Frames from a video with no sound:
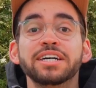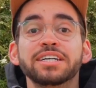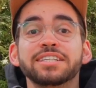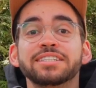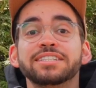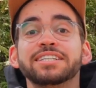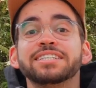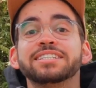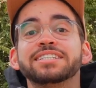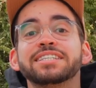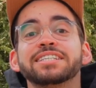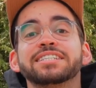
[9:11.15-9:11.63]

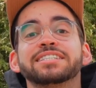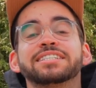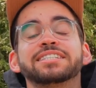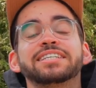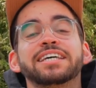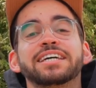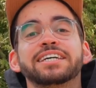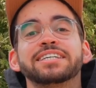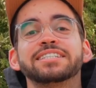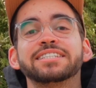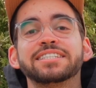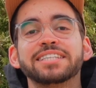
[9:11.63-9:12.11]
this is
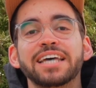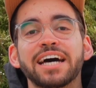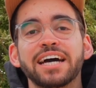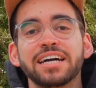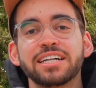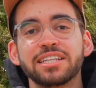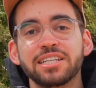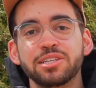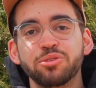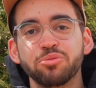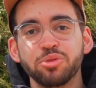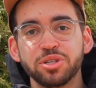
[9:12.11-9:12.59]

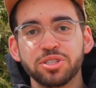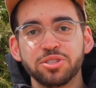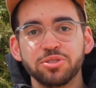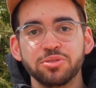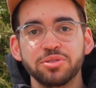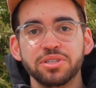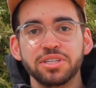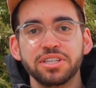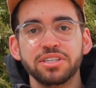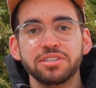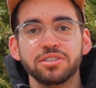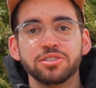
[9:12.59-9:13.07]
exactly what you
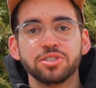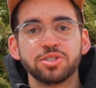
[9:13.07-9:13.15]
need.